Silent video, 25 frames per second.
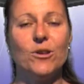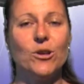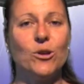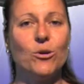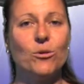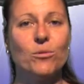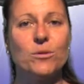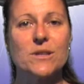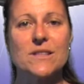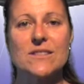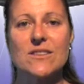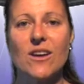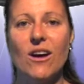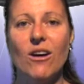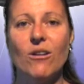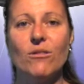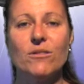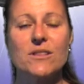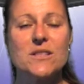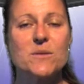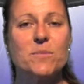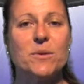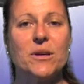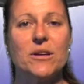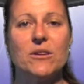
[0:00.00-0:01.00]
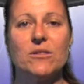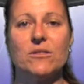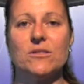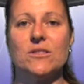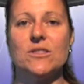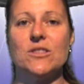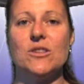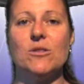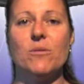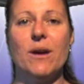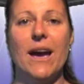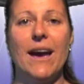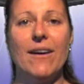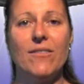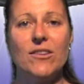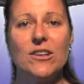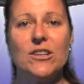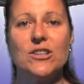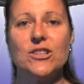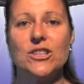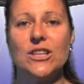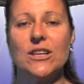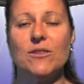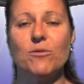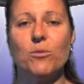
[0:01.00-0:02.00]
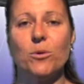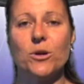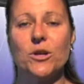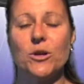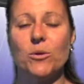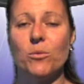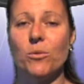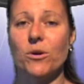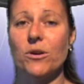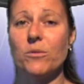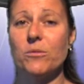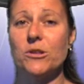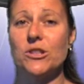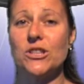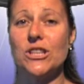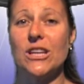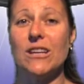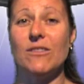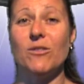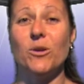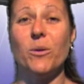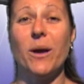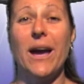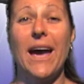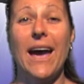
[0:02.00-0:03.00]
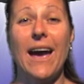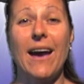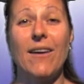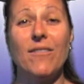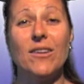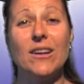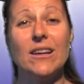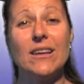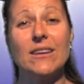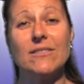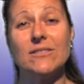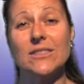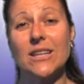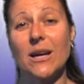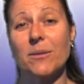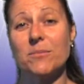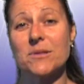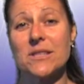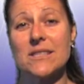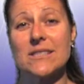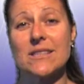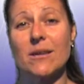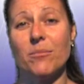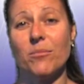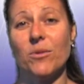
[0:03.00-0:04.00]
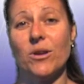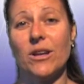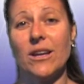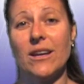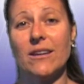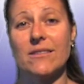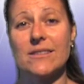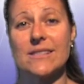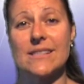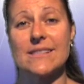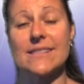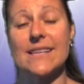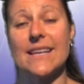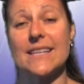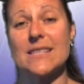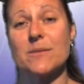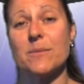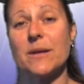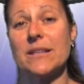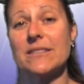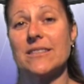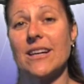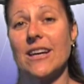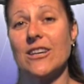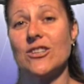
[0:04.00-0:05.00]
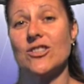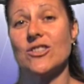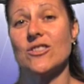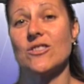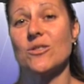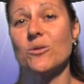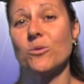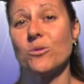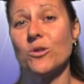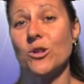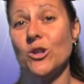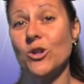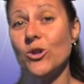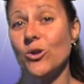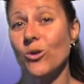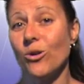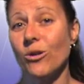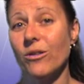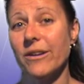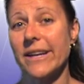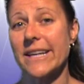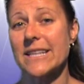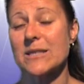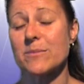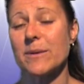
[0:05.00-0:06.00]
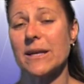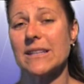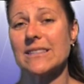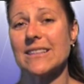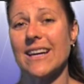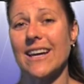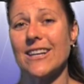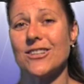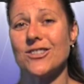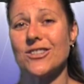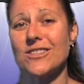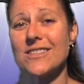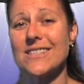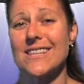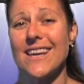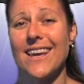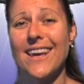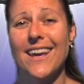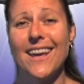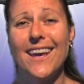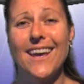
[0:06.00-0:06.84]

your results, because you haven't achieved what you want to achieve, you haven't lived up to somebody else's expectations or your expectations,